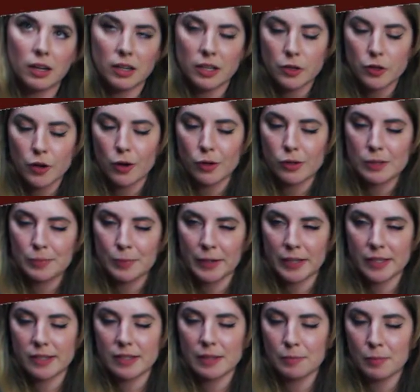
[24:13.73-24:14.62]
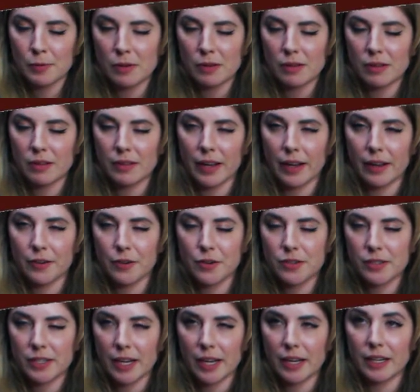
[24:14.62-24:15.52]
No is pretty simple. They
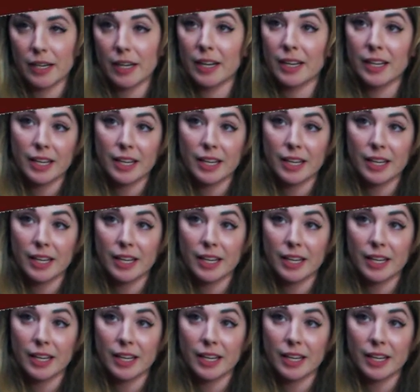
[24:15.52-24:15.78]
understand it.